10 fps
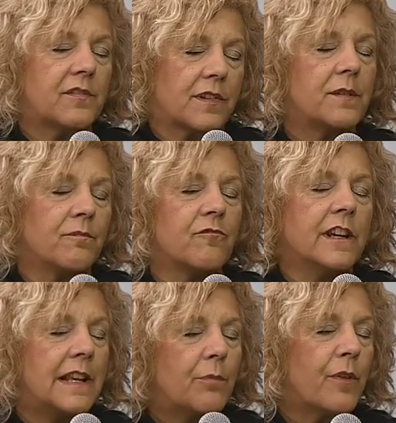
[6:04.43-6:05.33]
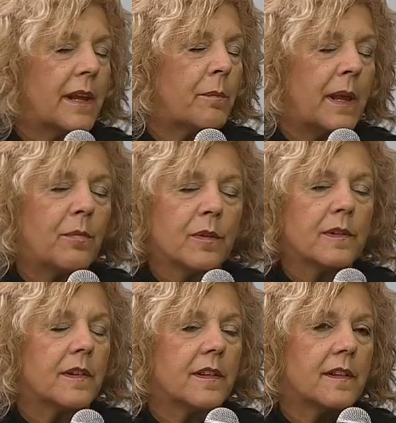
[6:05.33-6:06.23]
can really bring
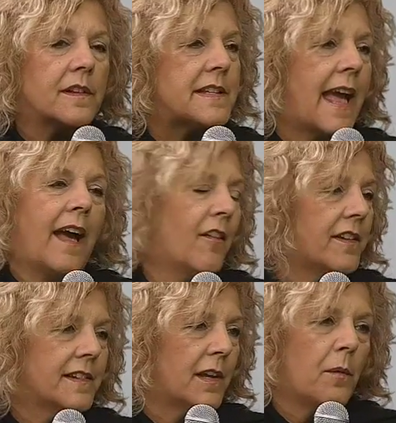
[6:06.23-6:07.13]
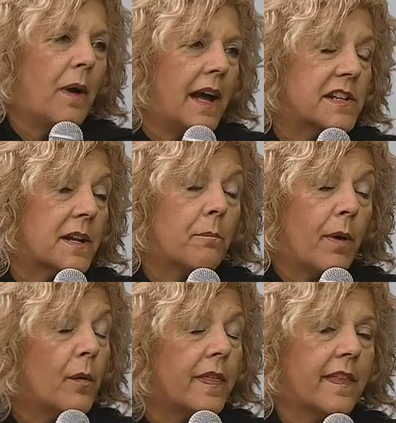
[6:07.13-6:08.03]
people down so much.
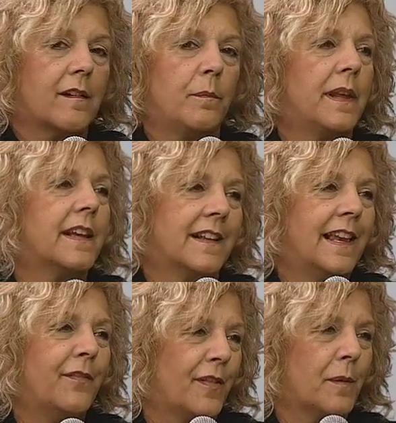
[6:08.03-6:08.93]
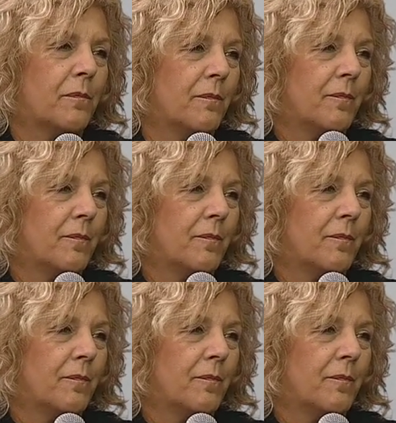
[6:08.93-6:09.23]
Bowen Therapy can lift them.